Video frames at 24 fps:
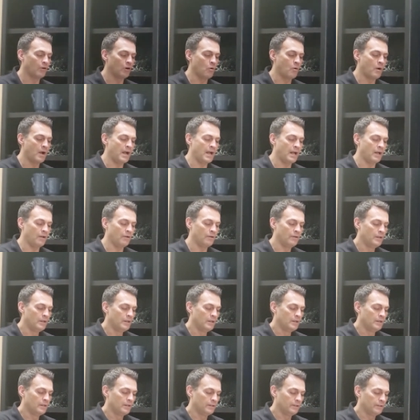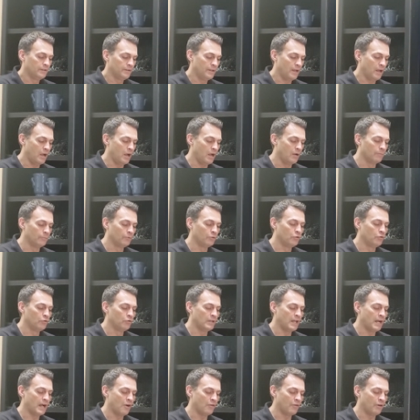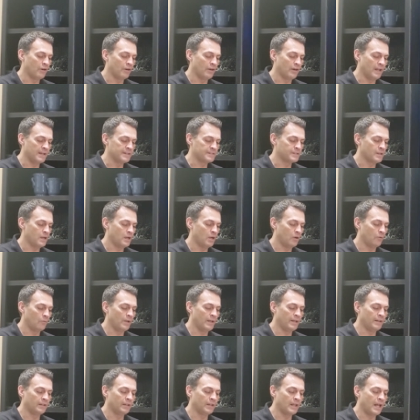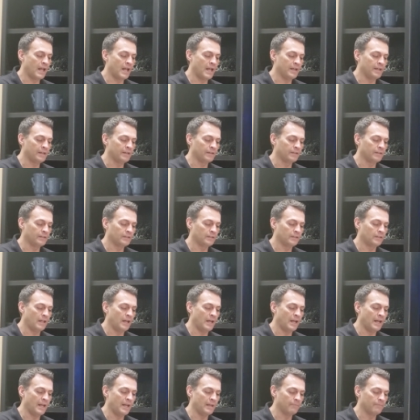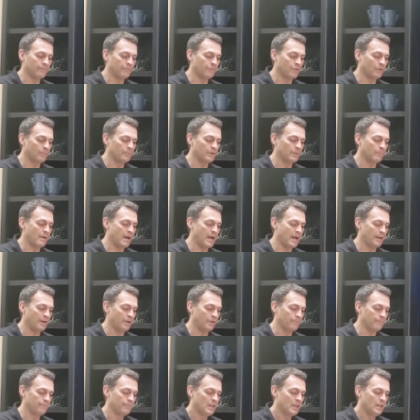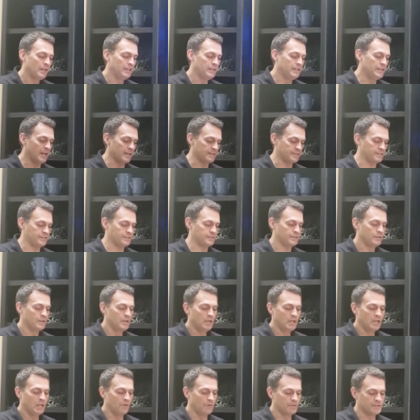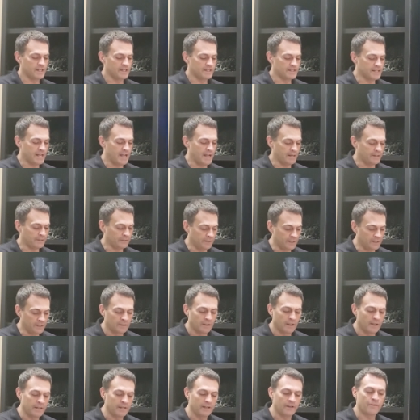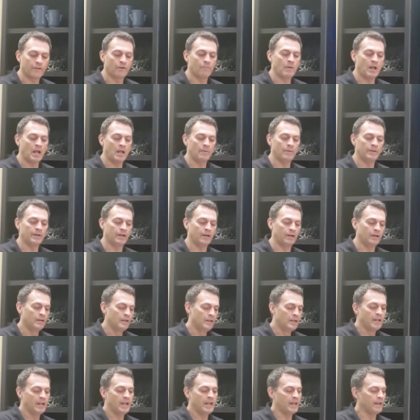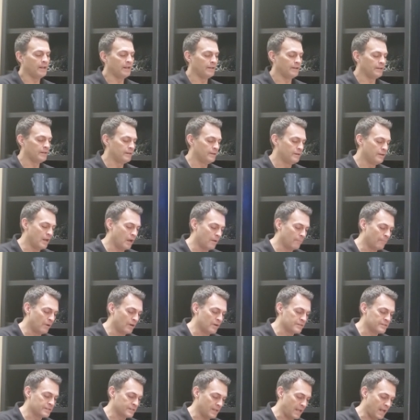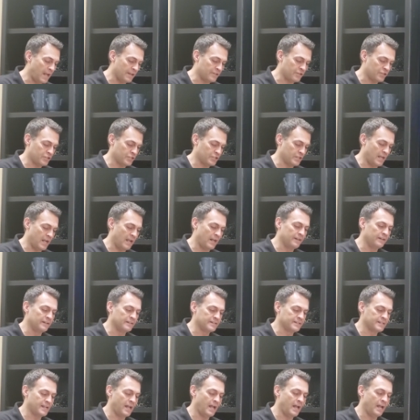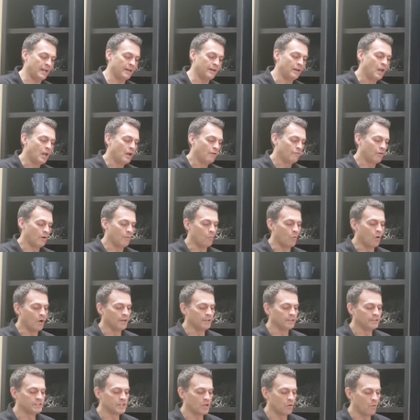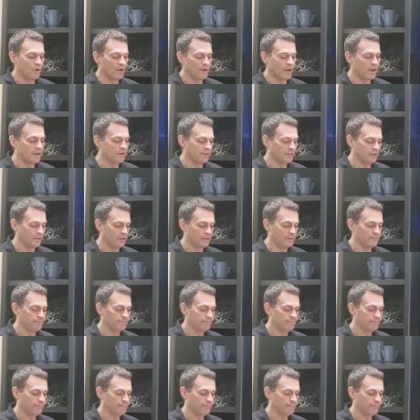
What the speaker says: a while. The hum grew louder, and I saw a red line climb from the bottom. Yes, it was exactly like a thermometer. It had numbers etched on the side, from 1 to 100.